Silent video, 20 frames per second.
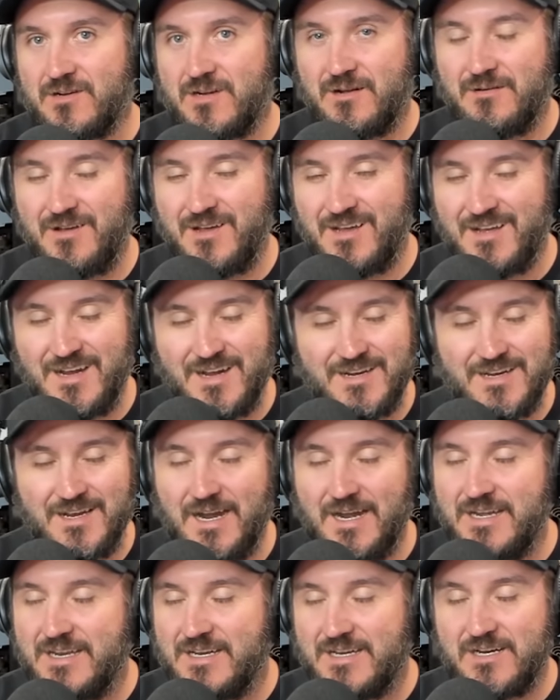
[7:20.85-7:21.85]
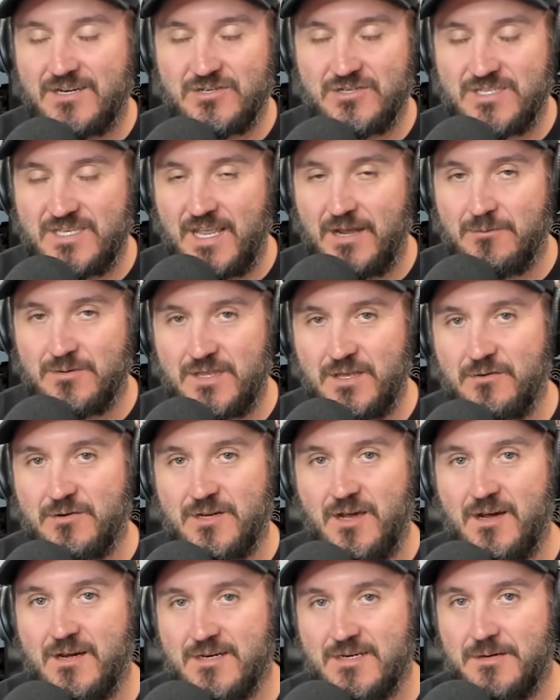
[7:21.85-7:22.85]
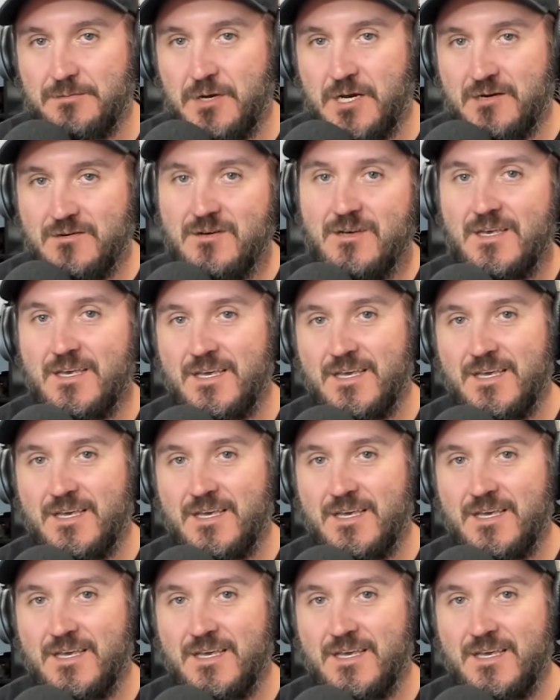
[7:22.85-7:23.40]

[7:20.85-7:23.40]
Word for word: And I, I didn't understand what they were talking about.